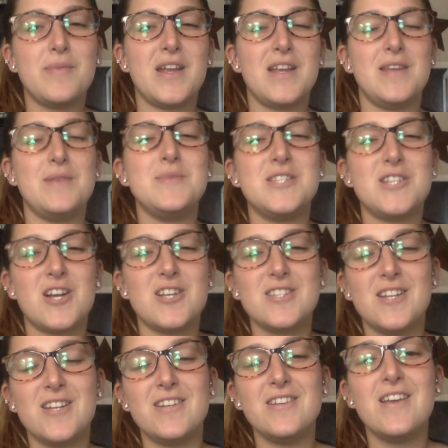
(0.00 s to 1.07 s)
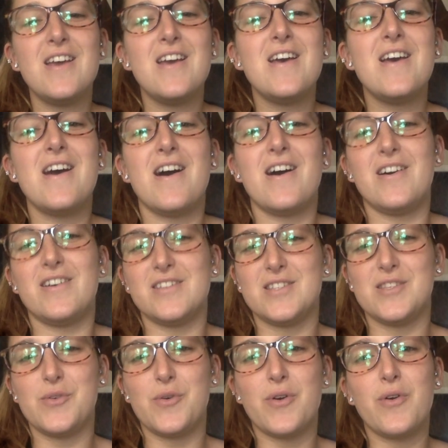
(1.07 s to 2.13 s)
my name is Jocelyn.
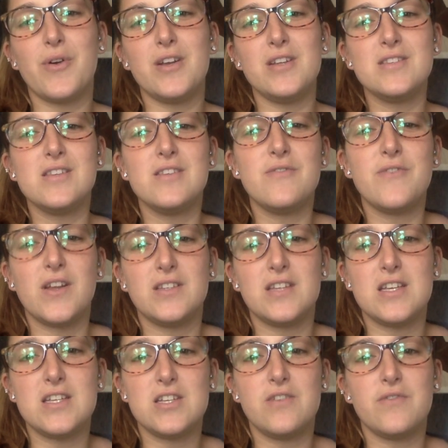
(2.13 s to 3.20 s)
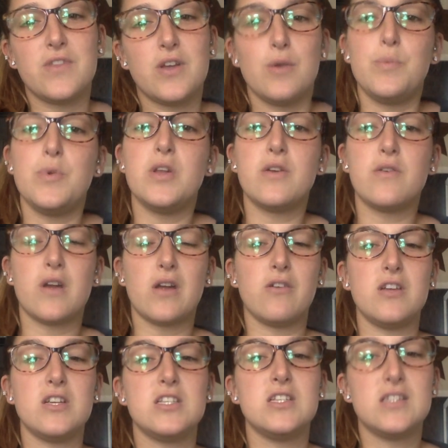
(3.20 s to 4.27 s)
According to the Foundation of Therapeutic
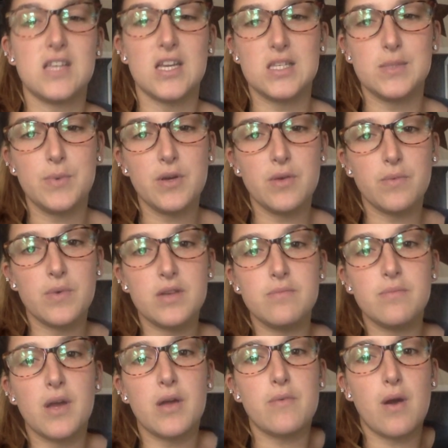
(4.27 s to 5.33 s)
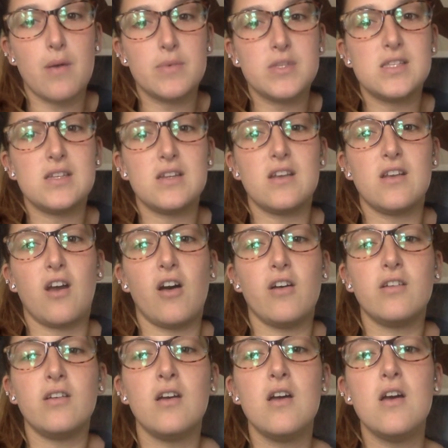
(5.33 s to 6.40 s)
Recreation textbook written by Robertson and
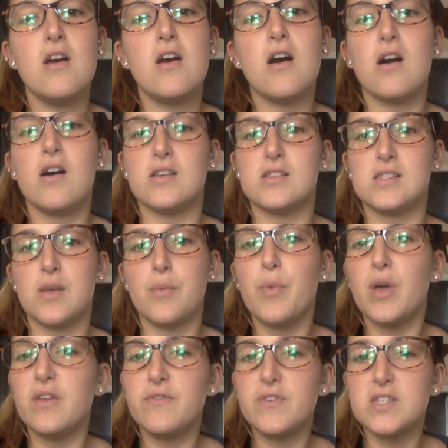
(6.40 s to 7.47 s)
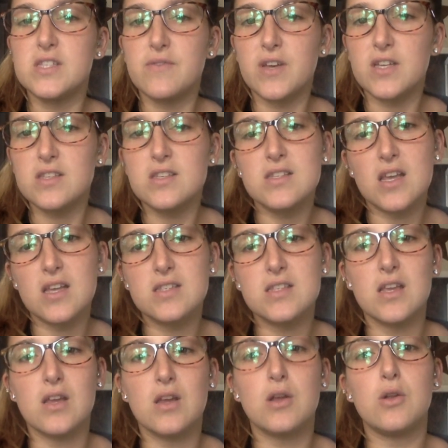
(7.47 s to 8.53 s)
Long, some benefits of exercise
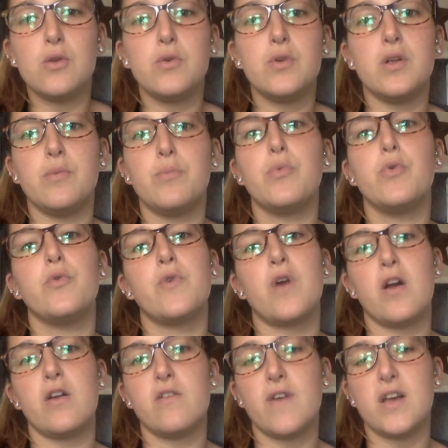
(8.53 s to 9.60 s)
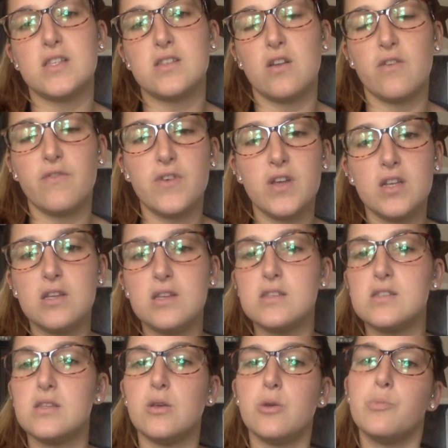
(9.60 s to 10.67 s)
include improved cardiovascular fitness,
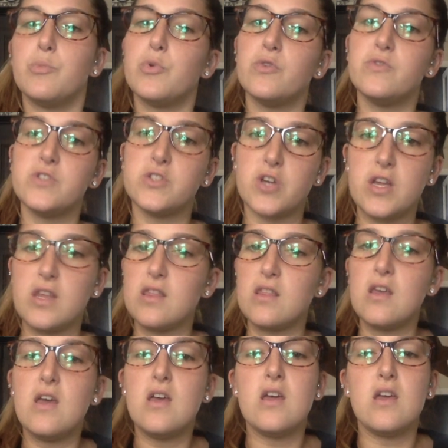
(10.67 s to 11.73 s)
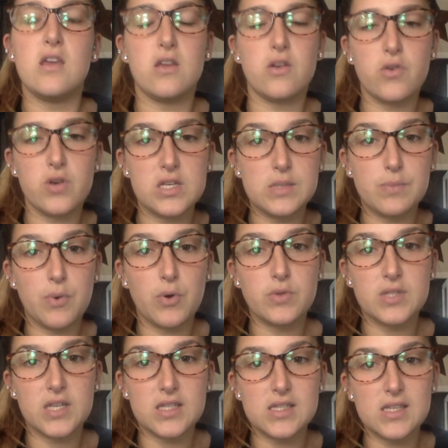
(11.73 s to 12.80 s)
improved strength, increased bone
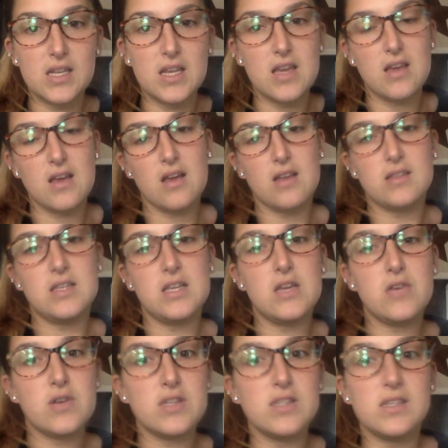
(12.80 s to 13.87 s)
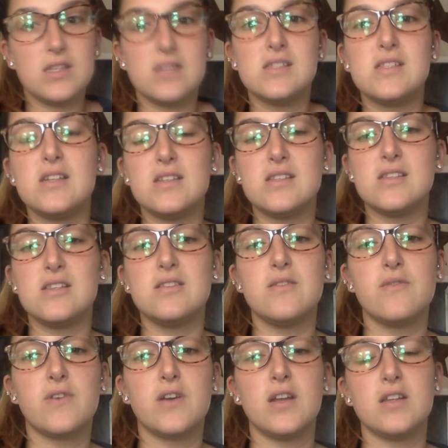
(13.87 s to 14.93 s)
density, decreased incidences of
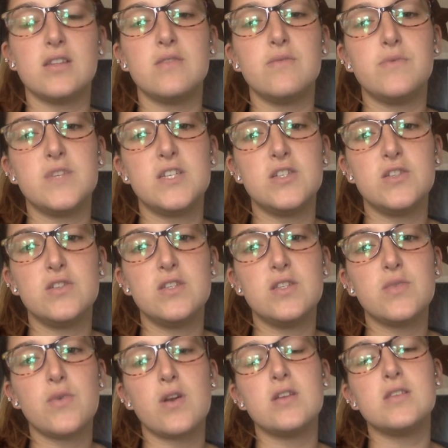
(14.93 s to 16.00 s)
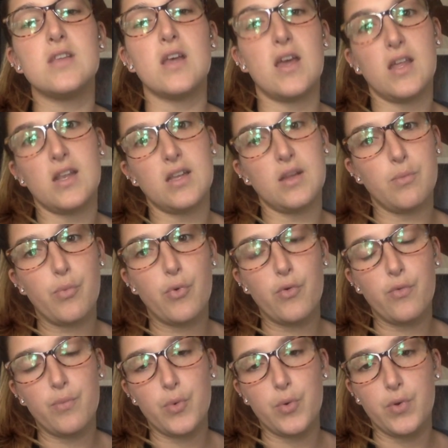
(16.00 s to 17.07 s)
connective tissue disorders, and improved
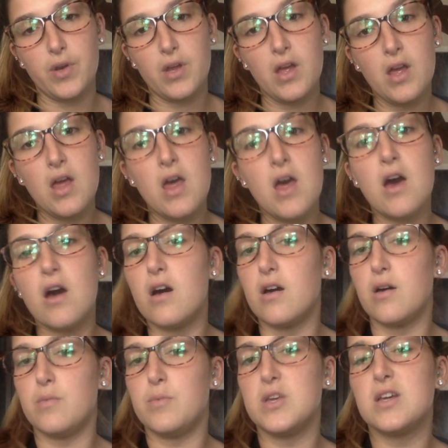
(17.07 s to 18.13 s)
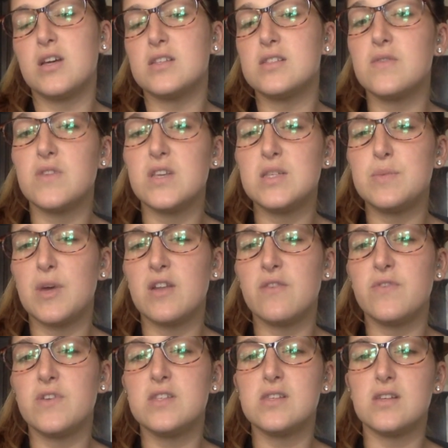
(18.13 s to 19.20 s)
mood. Because of these
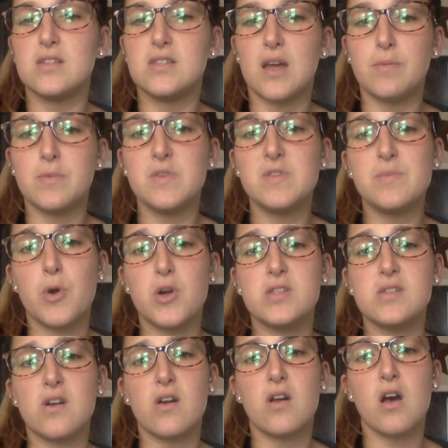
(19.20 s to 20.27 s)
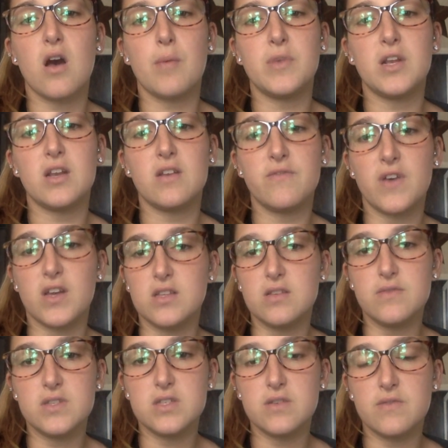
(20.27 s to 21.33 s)
benefits, adaptive sports are common and effective
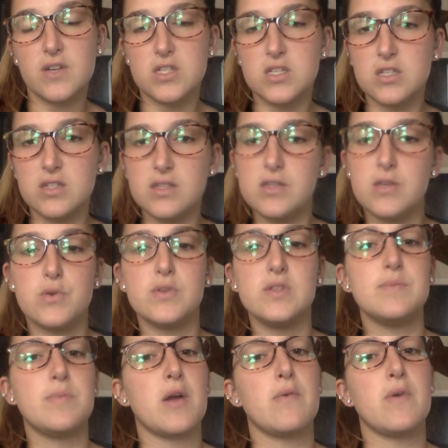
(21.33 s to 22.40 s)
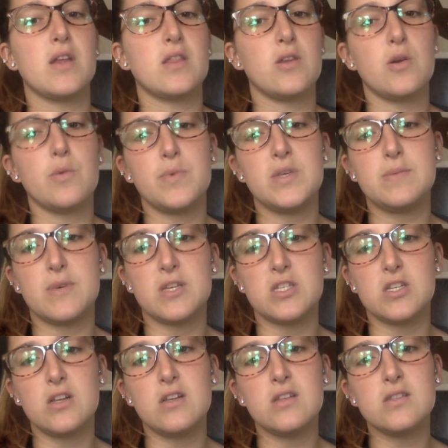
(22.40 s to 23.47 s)
interventions used by rec therapy
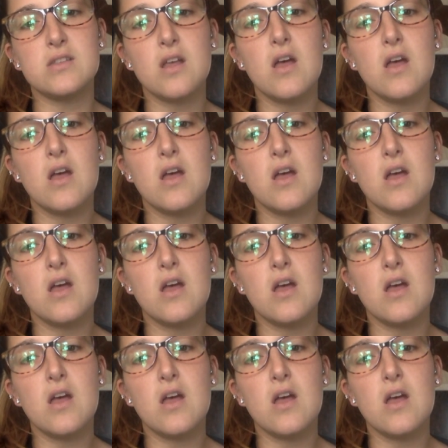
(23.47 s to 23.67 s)
specialists,